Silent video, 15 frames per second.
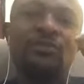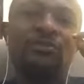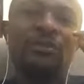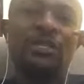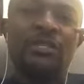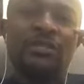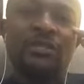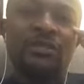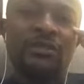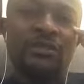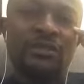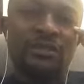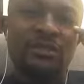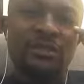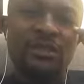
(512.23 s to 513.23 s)
to be
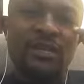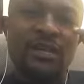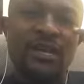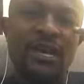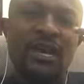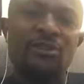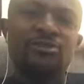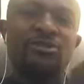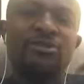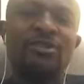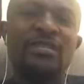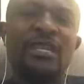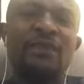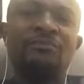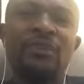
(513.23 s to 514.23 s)
discussed, how
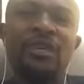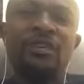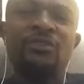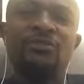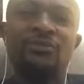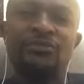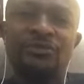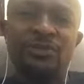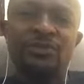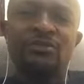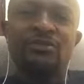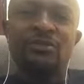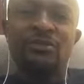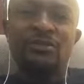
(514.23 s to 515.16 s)
does that make you feel?